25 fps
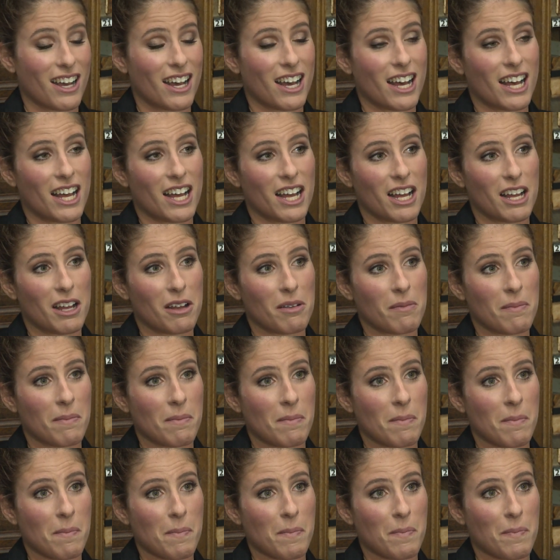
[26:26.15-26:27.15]

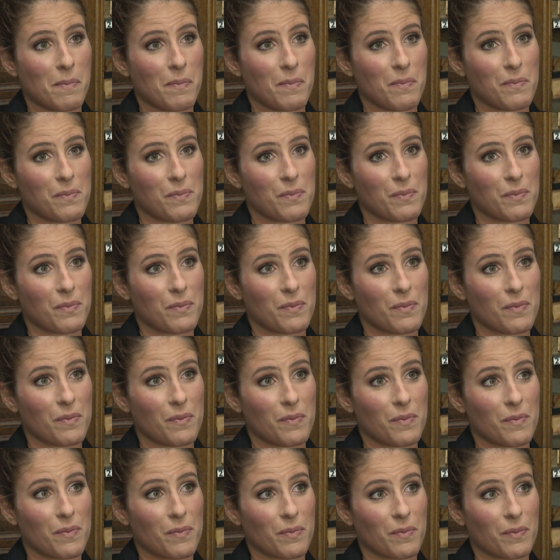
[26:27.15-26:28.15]
Um,
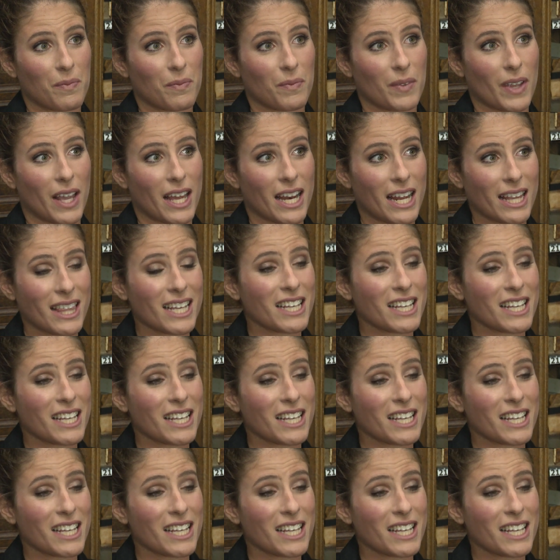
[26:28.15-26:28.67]
and